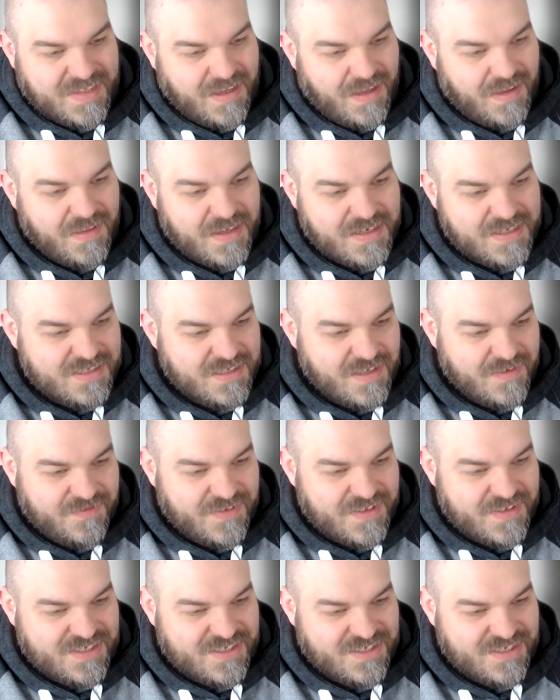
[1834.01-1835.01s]
a lot of stuff
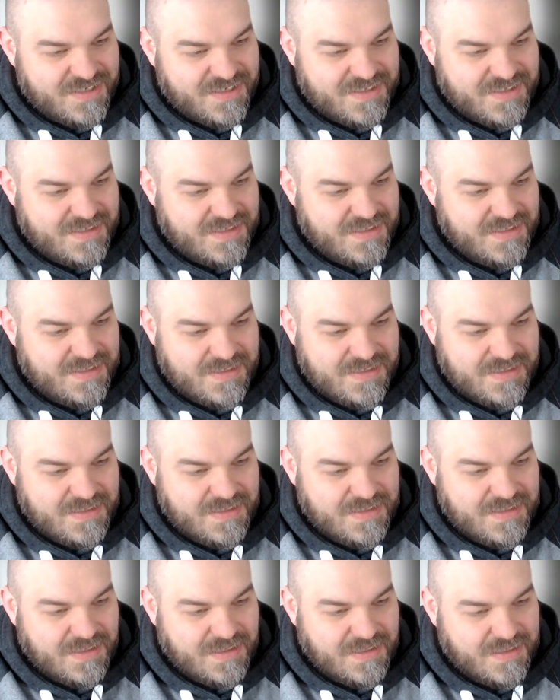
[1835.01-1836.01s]
that's just
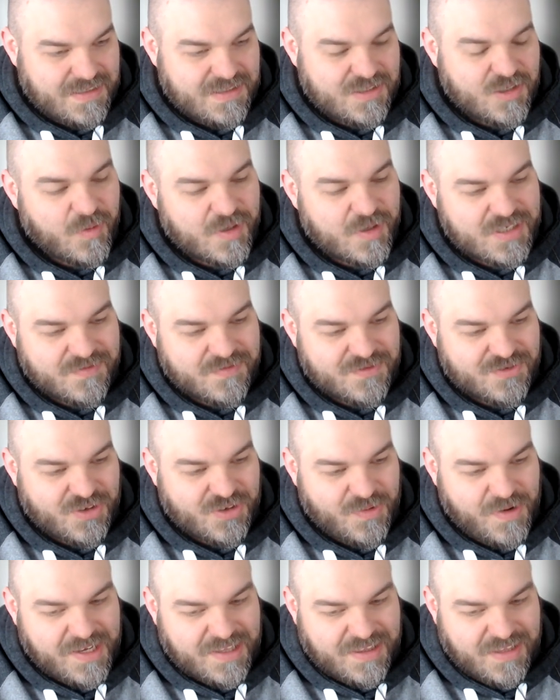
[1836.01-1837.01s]
so much of
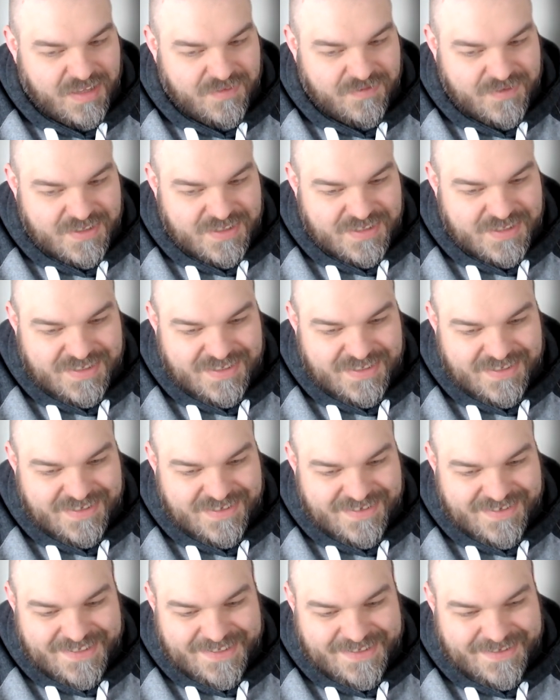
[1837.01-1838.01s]
screenwriting life
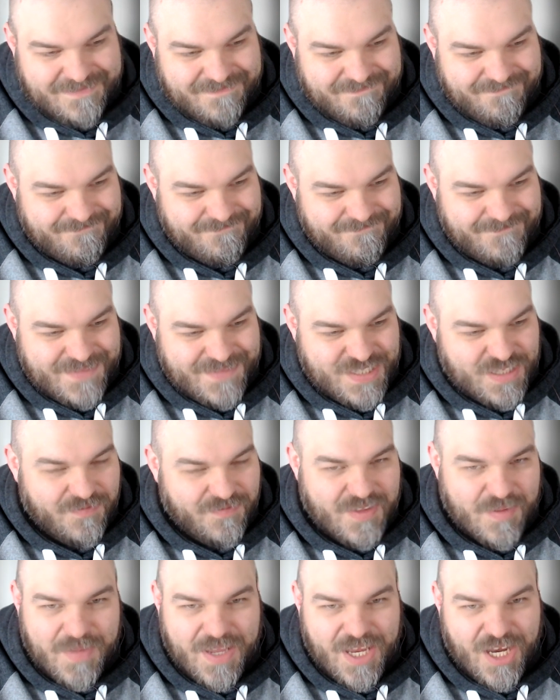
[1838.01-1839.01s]
is stuff
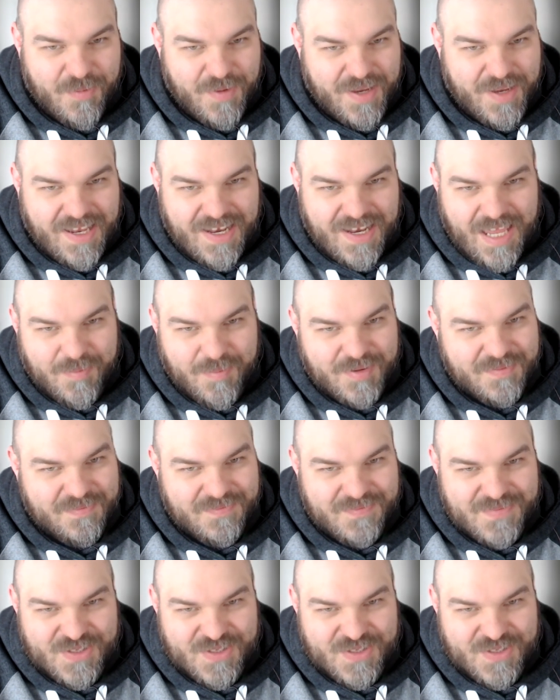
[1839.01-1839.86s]
that may or may not happen.